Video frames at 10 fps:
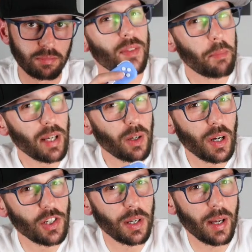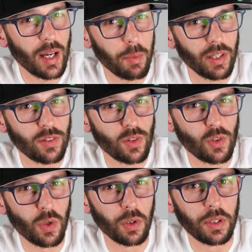The big question I had about this
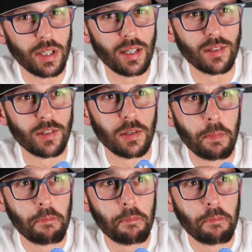controller is,